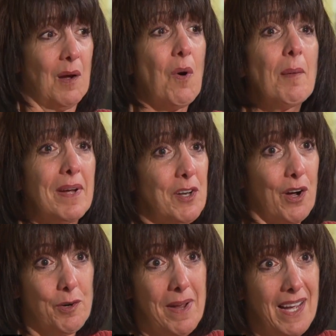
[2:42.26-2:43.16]
I want my
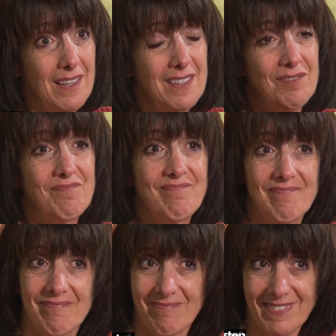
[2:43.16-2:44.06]
daughter back.
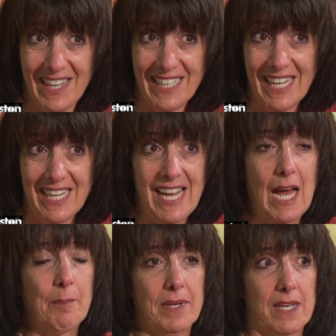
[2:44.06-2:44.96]
That can't
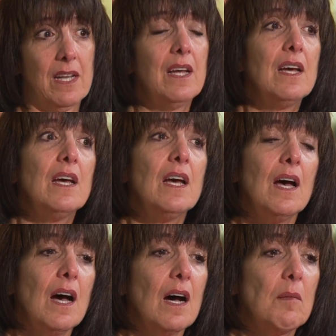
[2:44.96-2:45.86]
happen.
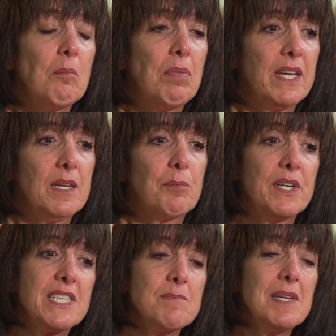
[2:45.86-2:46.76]
But it
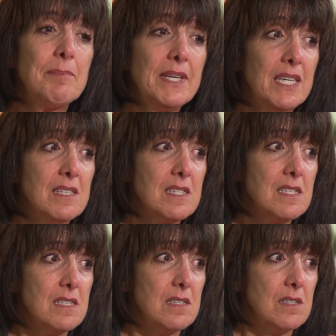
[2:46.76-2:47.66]
brings me
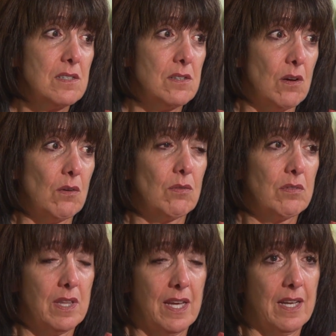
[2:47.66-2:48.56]
peace to know
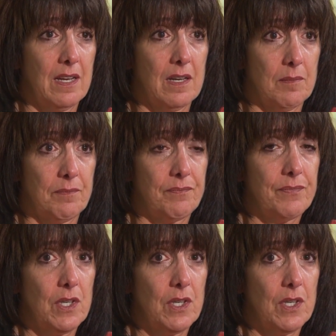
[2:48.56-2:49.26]
that um,